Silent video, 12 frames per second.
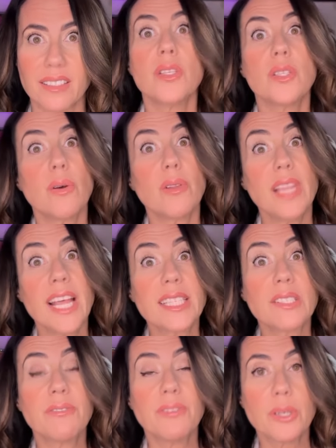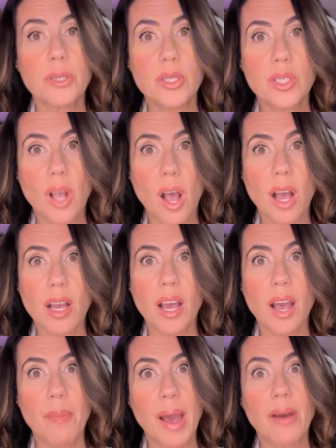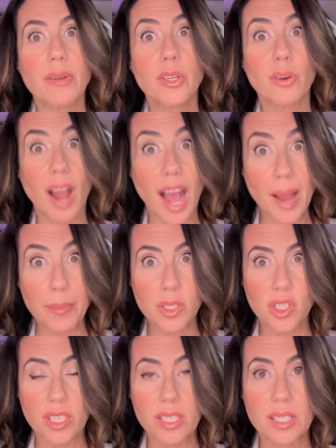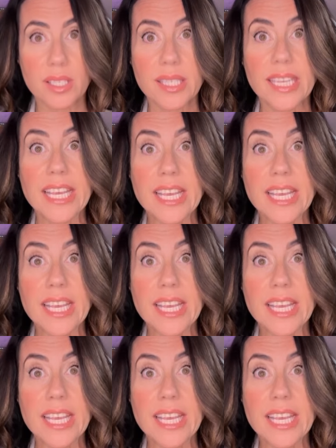So let's first talk about your options